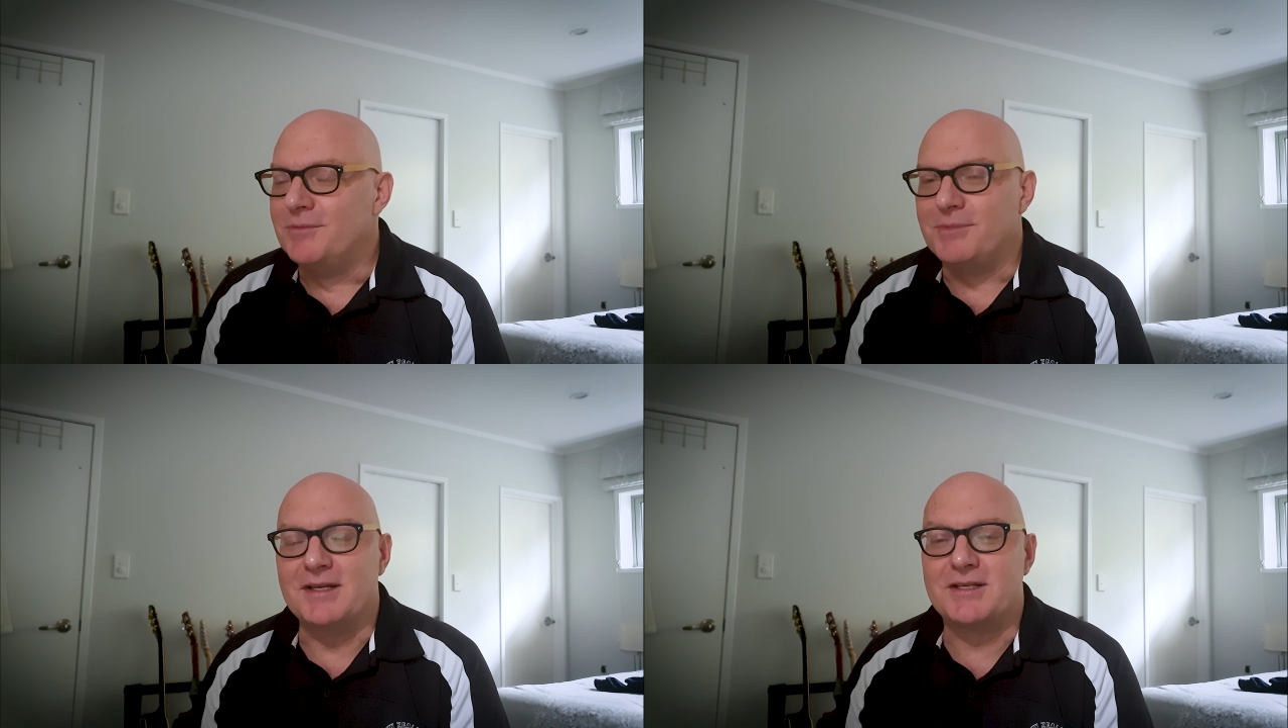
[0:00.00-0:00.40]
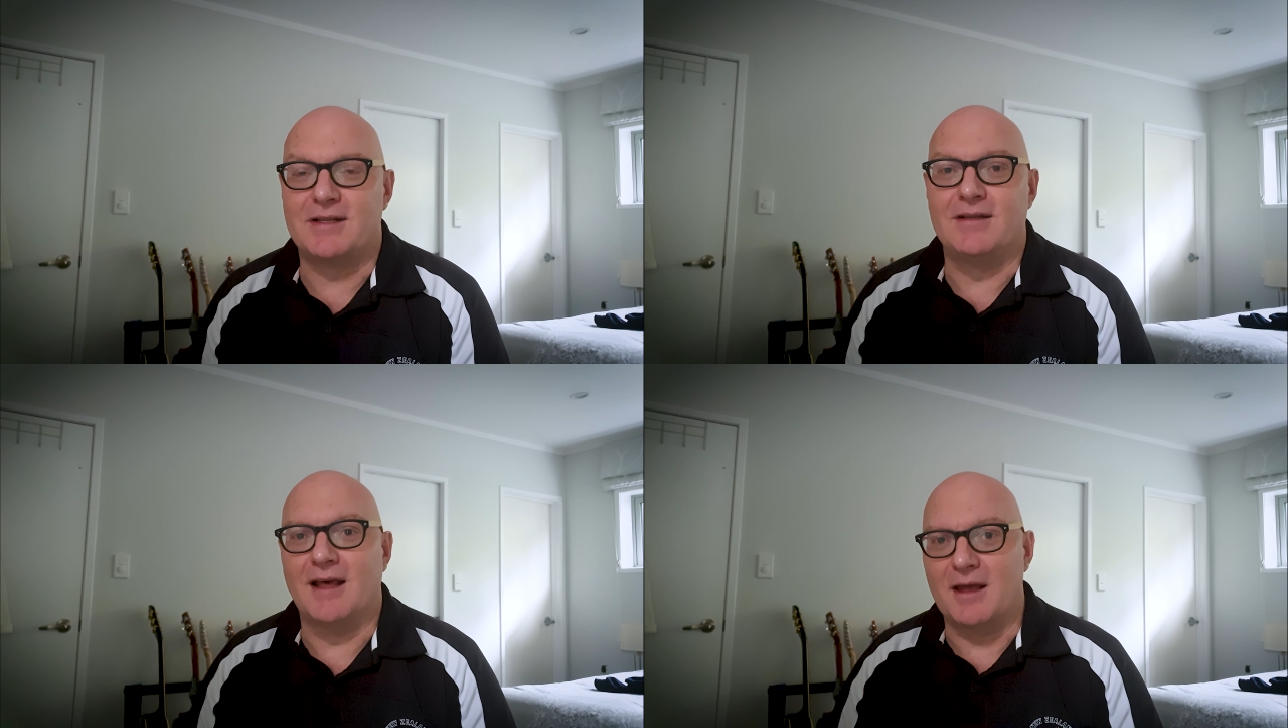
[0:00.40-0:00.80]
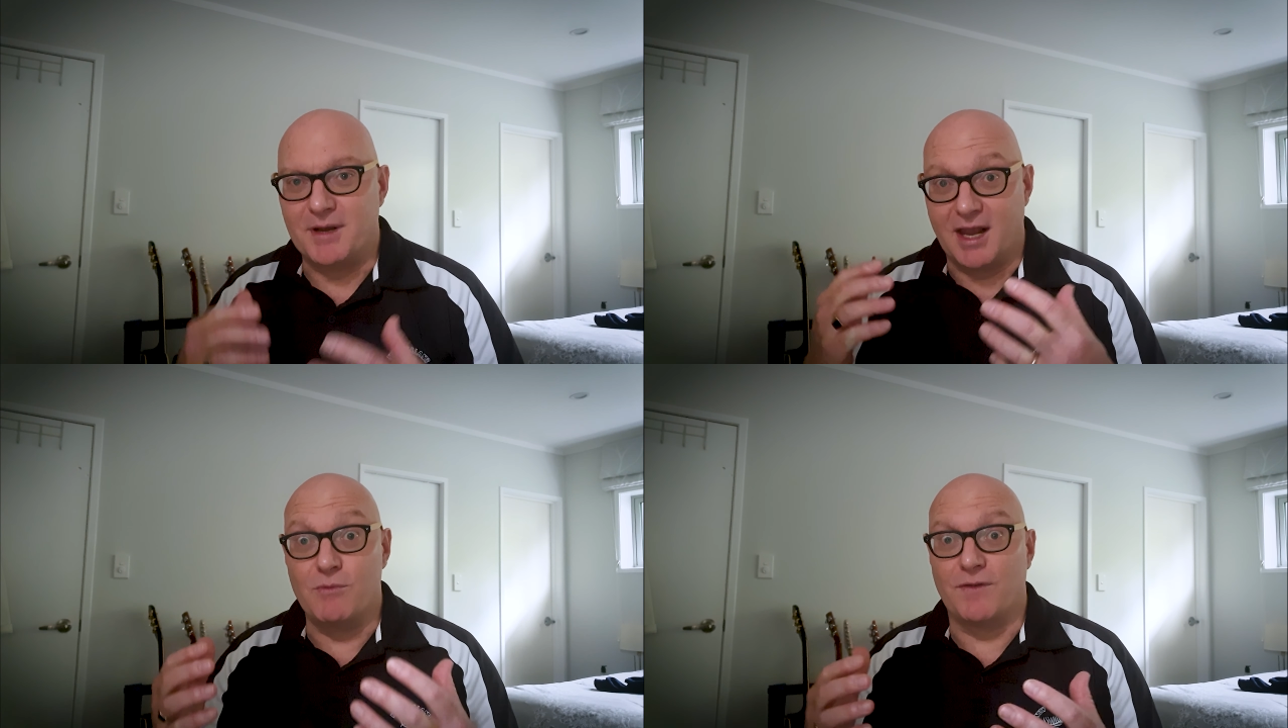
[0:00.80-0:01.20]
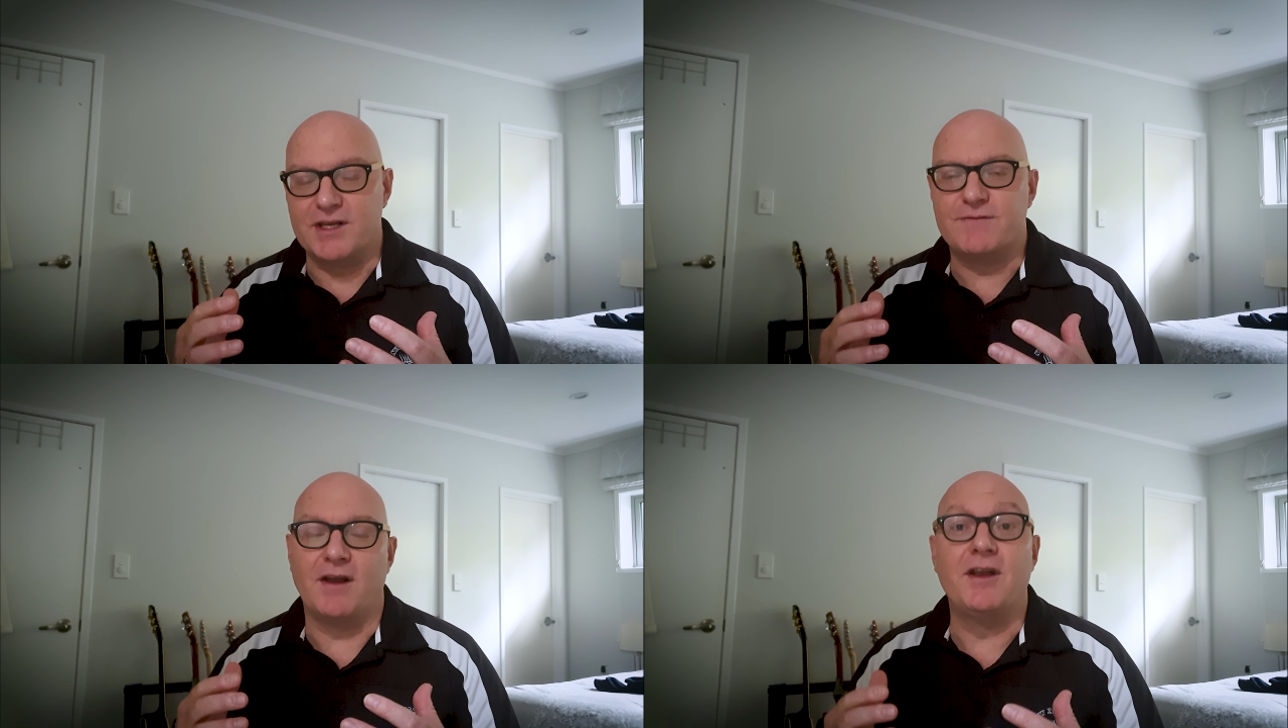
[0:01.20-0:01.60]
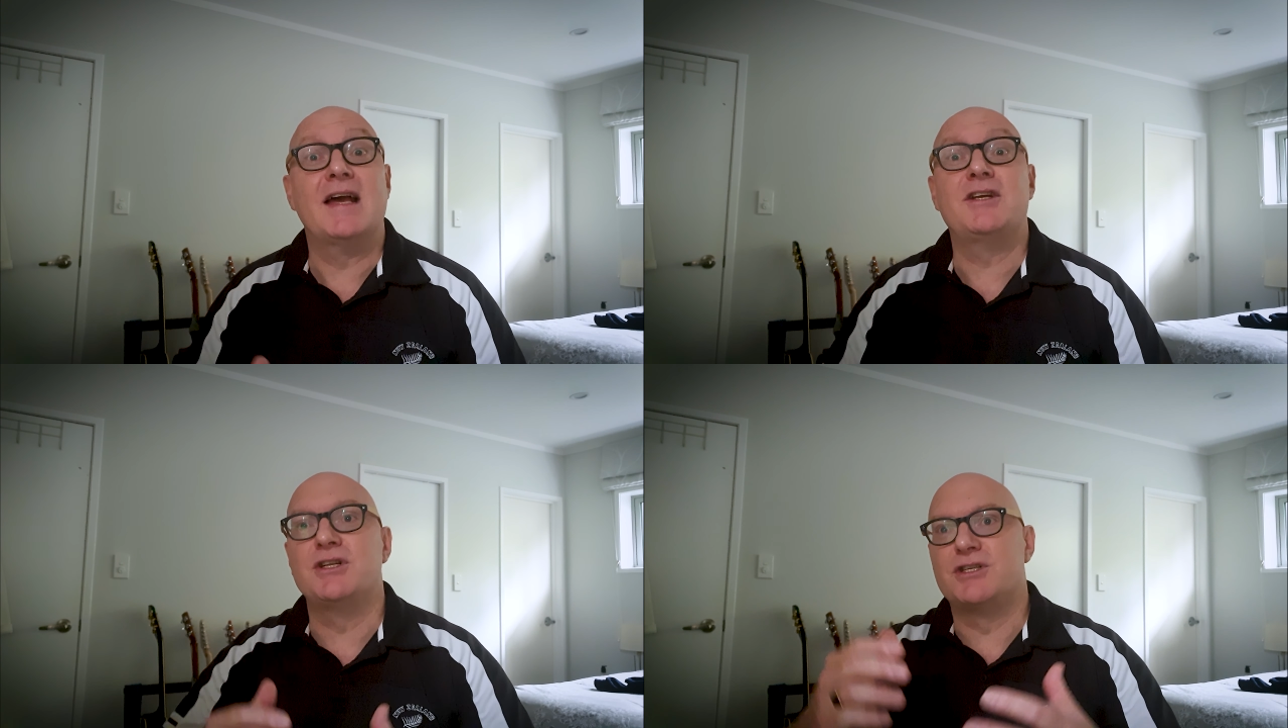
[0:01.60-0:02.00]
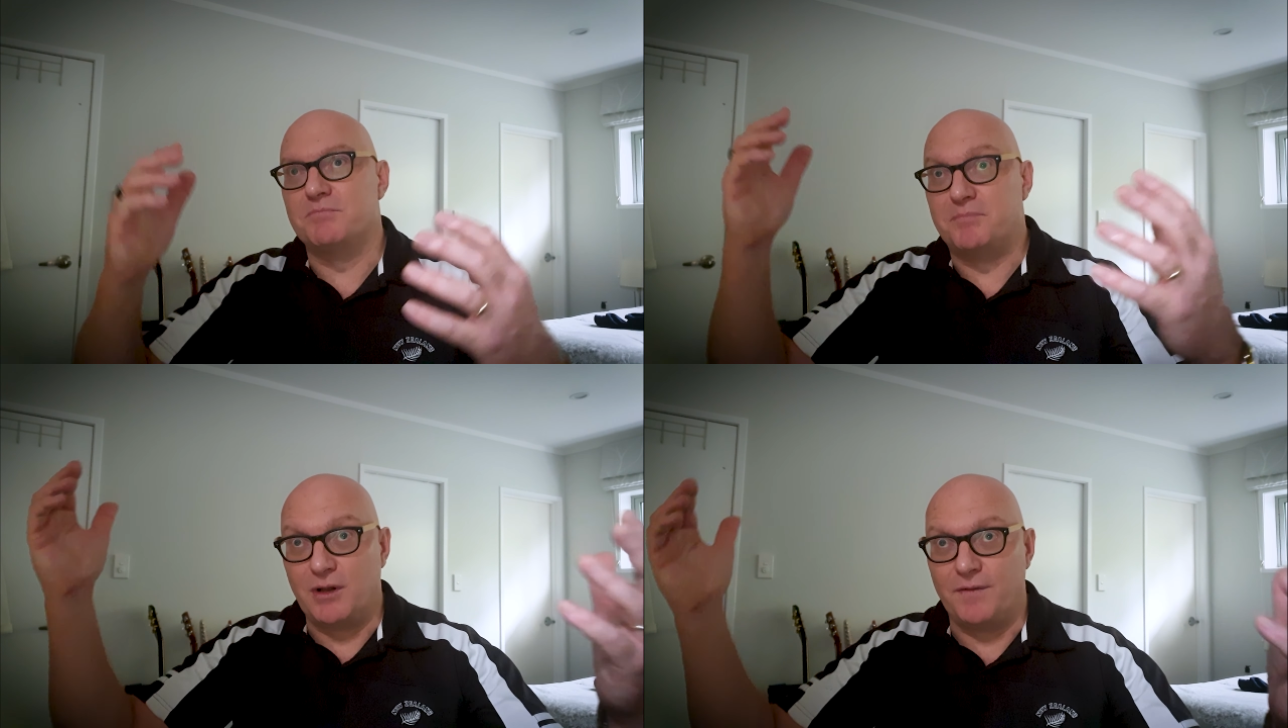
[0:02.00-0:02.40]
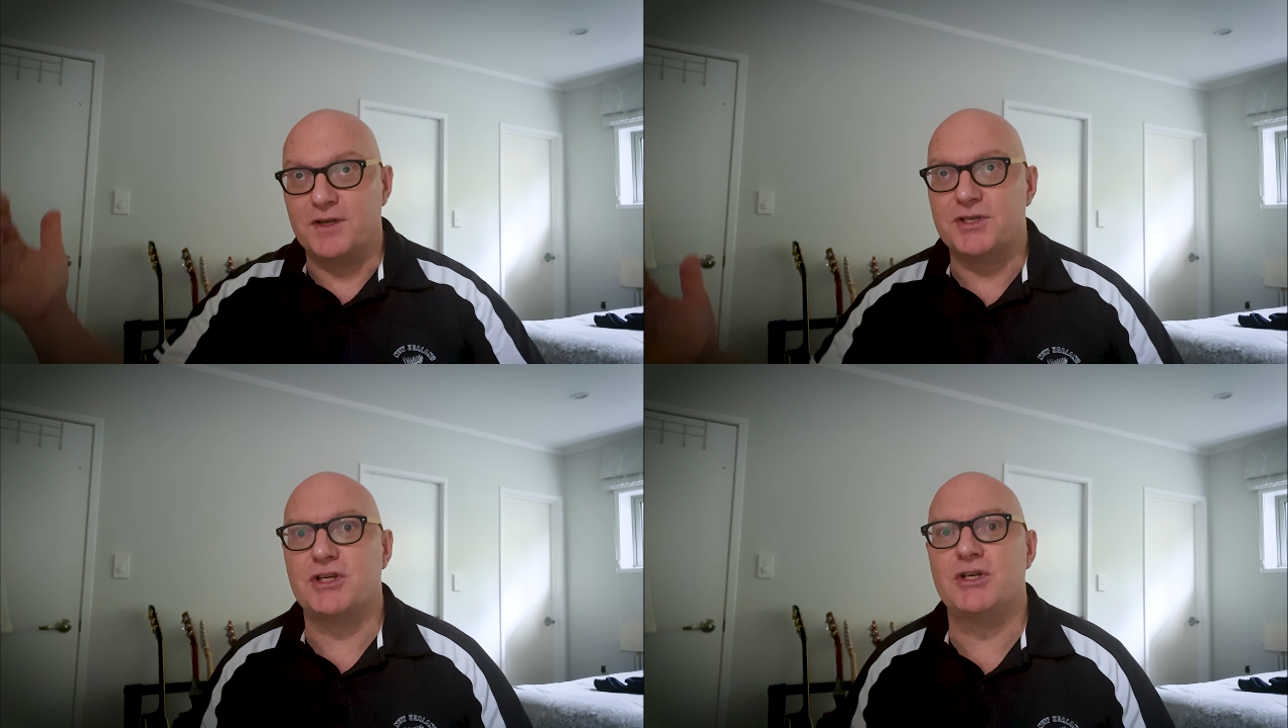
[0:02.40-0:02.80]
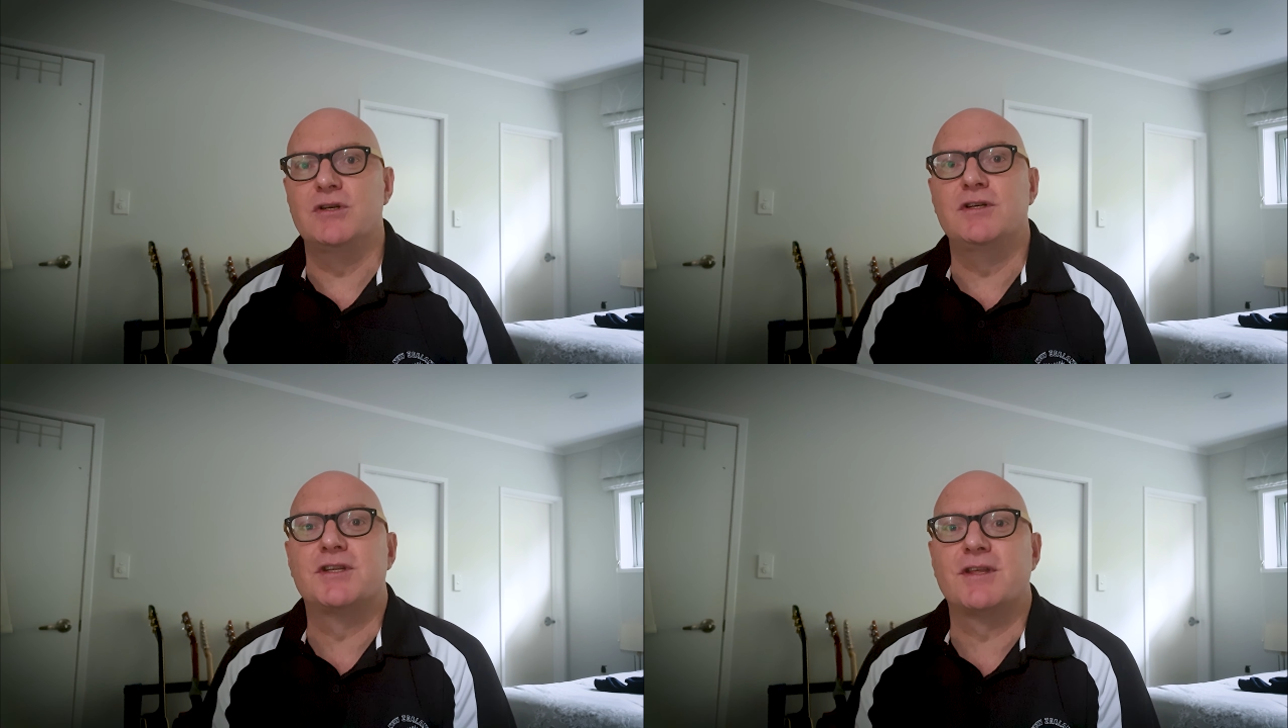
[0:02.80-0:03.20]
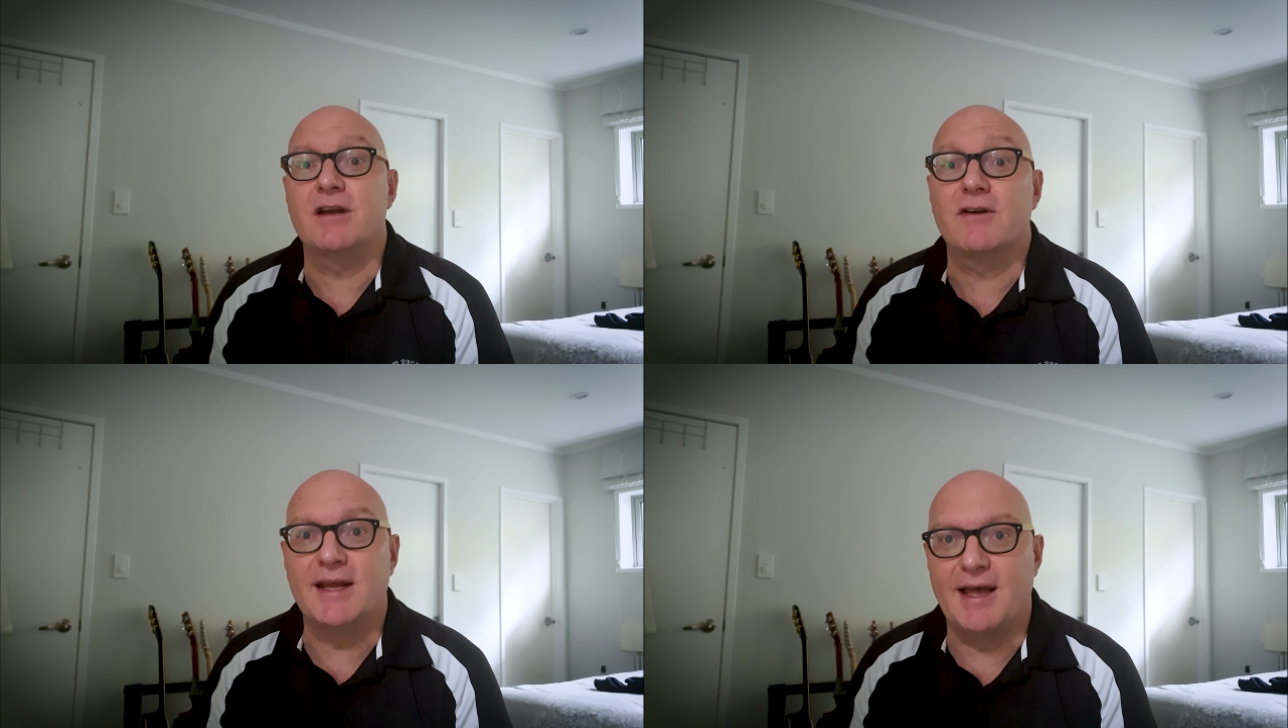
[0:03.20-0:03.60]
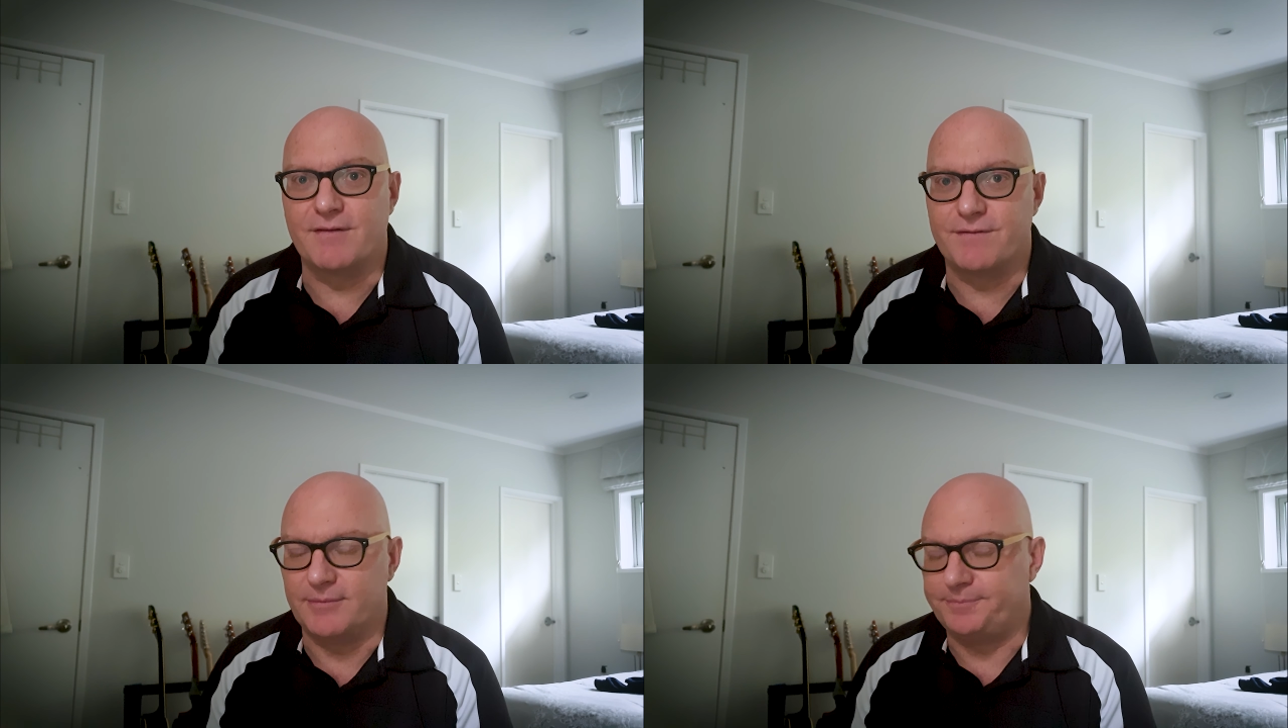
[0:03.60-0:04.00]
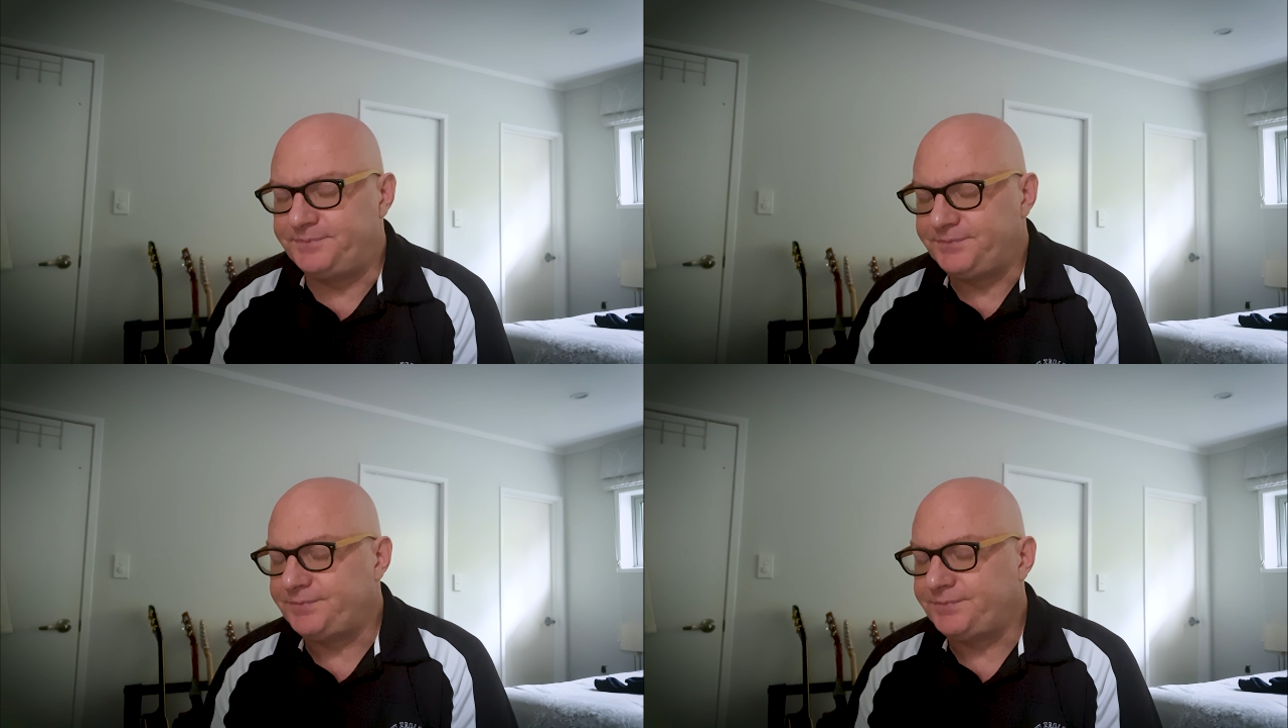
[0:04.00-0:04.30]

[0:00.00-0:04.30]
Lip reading: They begin with these foundations and build this huge theory out of them.